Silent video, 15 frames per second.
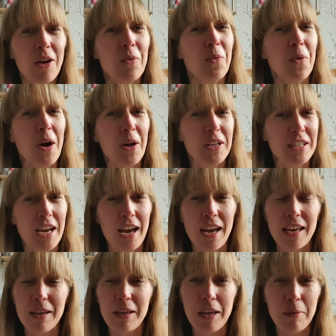what
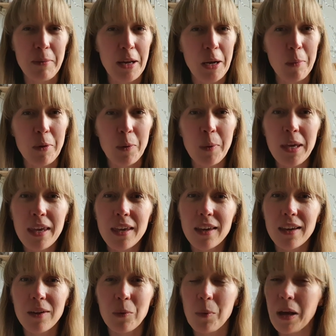I get made up in a
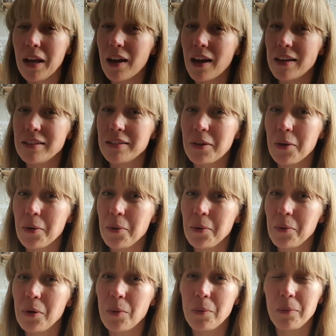week, when I
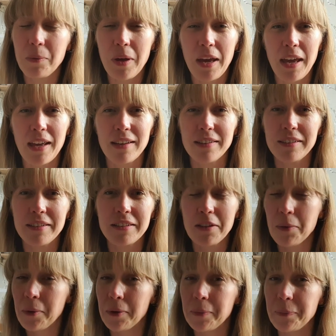sew, and
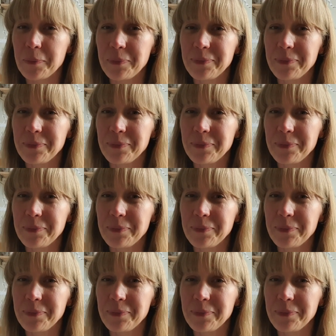so on.